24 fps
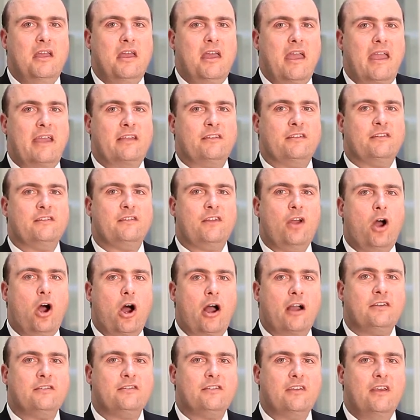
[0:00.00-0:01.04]
In
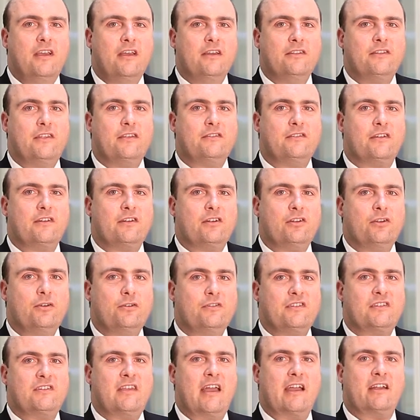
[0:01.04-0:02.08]
stocks, this
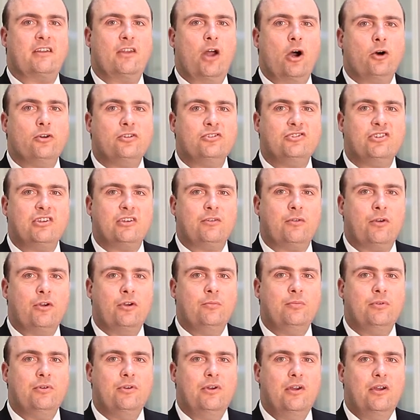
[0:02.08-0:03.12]
includes the technology
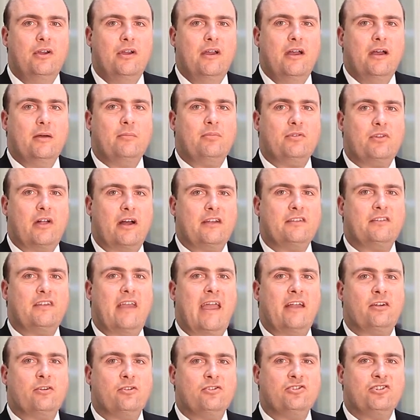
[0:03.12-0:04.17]
group, plus
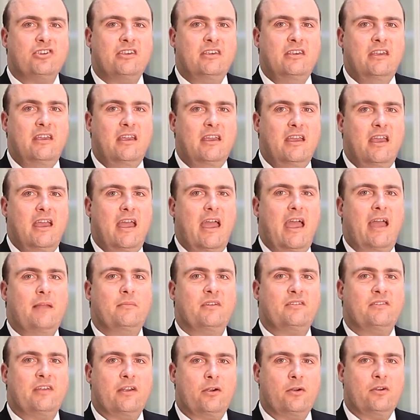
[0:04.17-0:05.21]
energy and
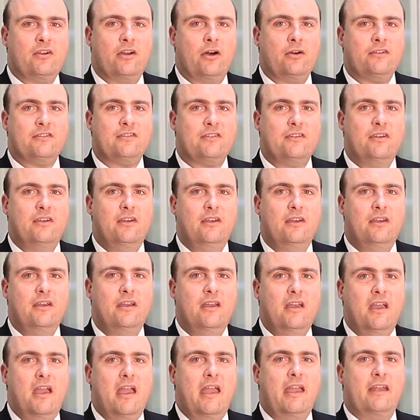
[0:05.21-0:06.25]
materials.
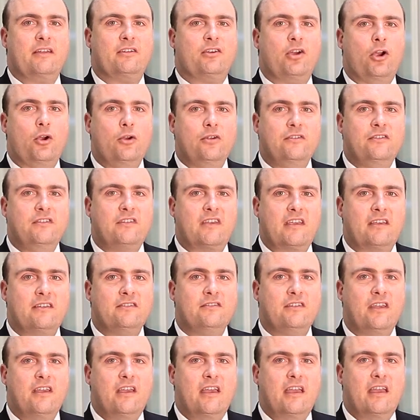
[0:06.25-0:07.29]
In
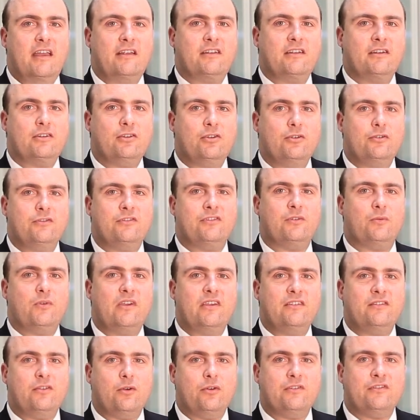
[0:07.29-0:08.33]
currencies, it includes the
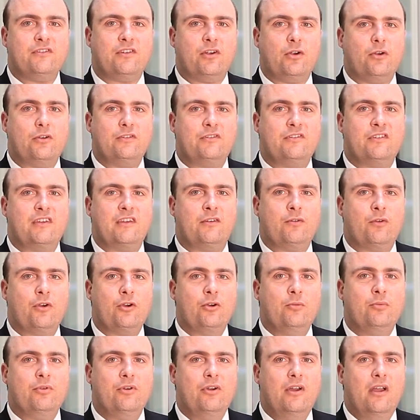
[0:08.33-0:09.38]
resource currency
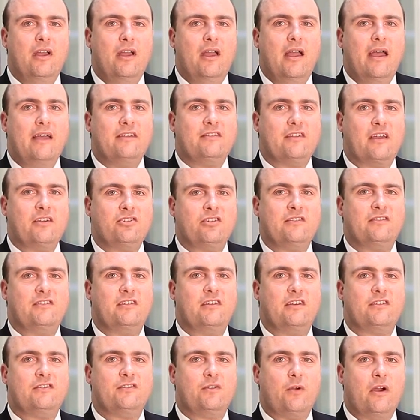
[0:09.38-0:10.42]
group, such as the
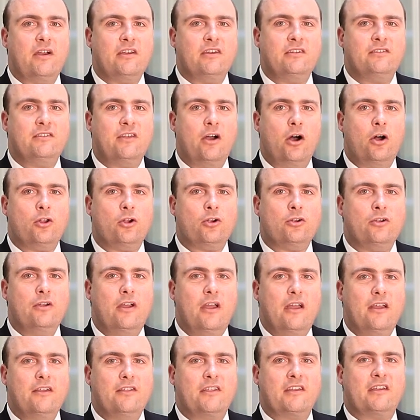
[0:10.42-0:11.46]
Australian dollar,
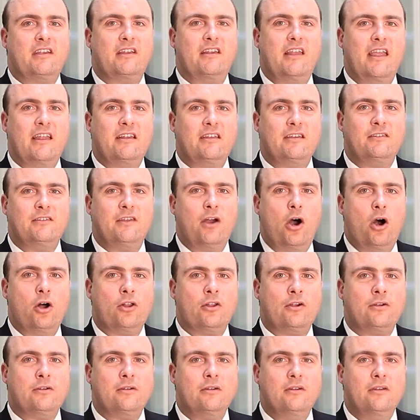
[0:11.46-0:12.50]
the Canadian
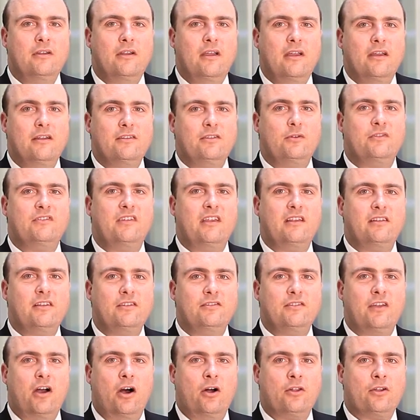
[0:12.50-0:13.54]
dollar, New
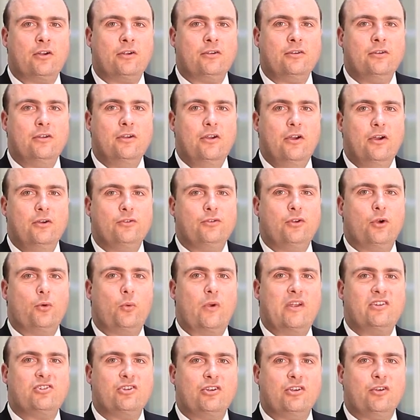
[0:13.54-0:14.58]
Zealand dollar,
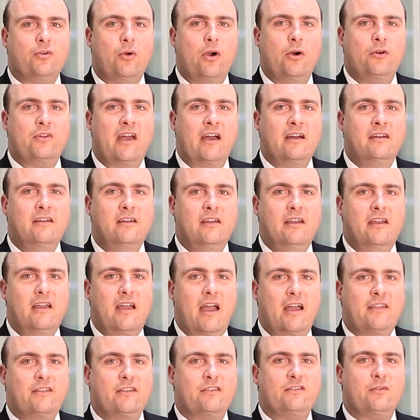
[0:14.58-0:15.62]
Norwegian krona,
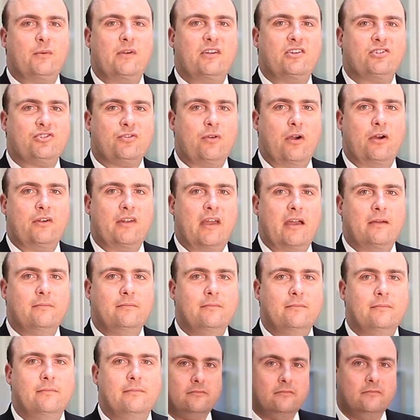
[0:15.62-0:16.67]
and the Swedish krona.
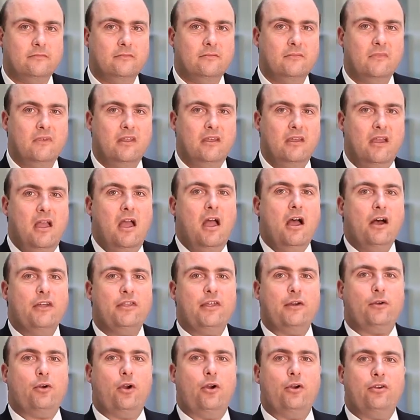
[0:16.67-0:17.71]

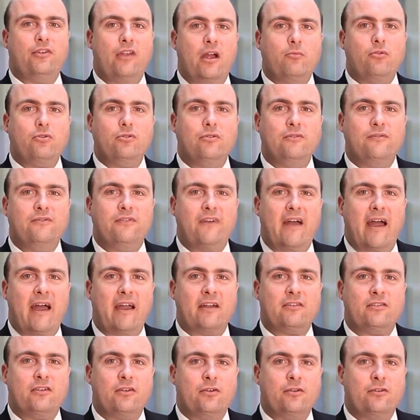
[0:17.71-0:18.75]
There are a number of
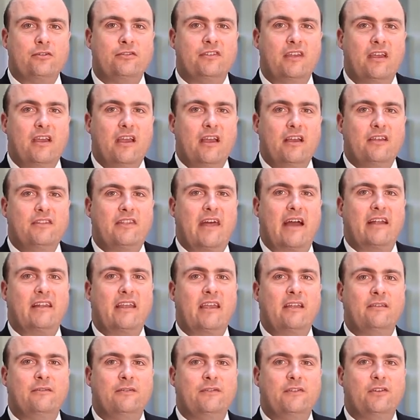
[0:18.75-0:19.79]
factors that
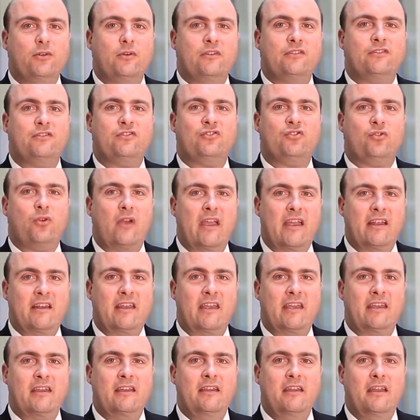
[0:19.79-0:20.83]
influence
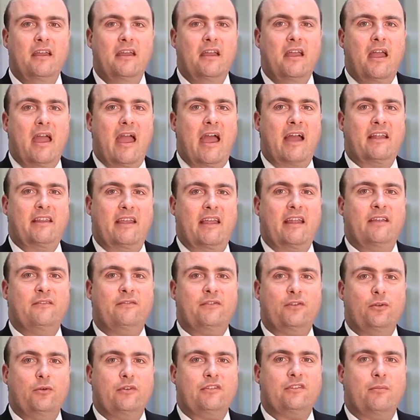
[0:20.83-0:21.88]
trading and
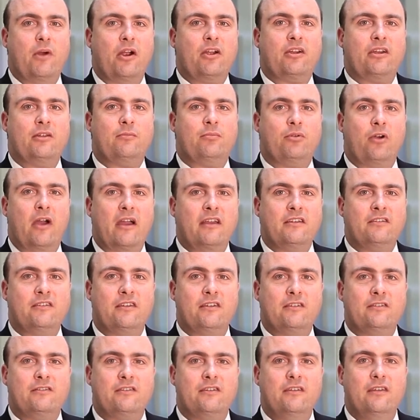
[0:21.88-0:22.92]
influence market
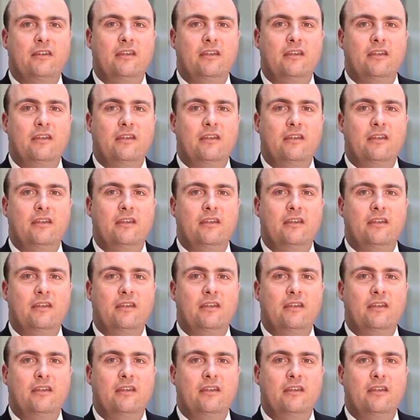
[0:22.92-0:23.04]
prices.